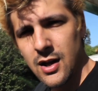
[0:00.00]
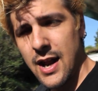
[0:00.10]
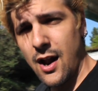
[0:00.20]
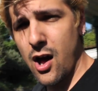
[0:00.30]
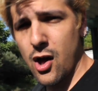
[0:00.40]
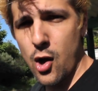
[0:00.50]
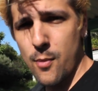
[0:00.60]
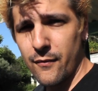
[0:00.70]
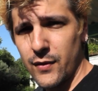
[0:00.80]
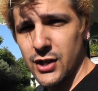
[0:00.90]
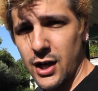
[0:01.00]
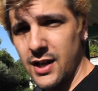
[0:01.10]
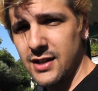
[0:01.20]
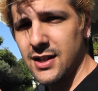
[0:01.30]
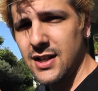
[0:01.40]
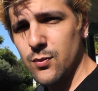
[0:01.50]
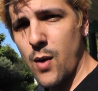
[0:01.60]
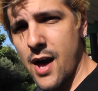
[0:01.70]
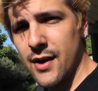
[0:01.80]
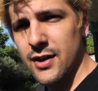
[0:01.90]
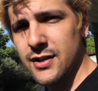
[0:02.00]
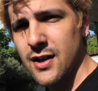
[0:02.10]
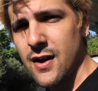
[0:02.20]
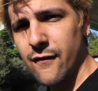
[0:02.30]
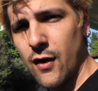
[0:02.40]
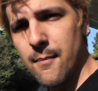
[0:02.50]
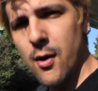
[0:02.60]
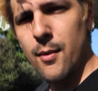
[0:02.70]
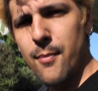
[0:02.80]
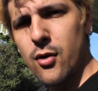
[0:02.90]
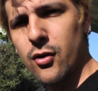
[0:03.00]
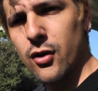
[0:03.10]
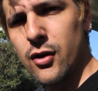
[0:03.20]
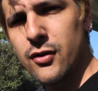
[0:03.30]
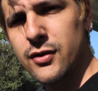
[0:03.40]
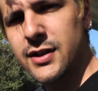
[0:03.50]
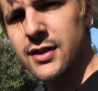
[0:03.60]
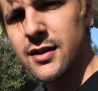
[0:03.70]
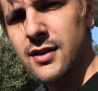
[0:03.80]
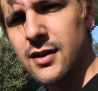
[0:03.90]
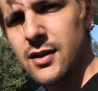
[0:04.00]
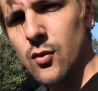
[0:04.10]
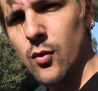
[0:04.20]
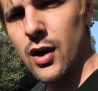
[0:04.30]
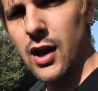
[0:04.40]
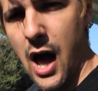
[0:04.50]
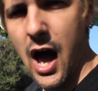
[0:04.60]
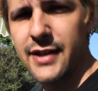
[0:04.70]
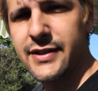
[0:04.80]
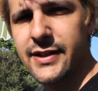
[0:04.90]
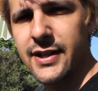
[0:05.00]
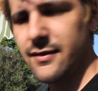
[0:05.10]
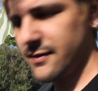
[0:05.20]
And all hope of returning to these waters for a motorboat cruise were lost.